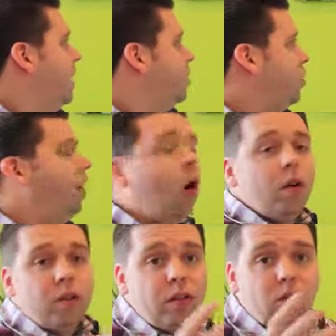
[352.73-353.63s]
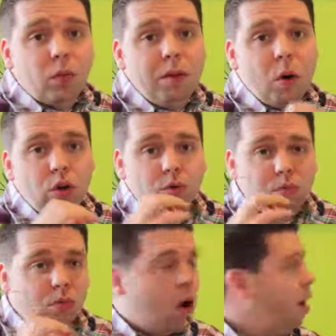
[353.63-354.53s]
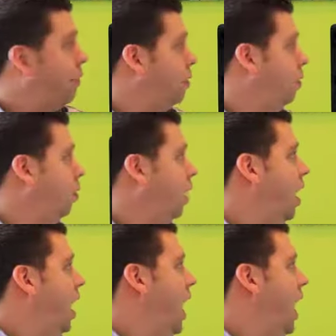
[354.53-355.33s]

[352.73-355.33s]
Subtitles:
So here are the 3 most profitable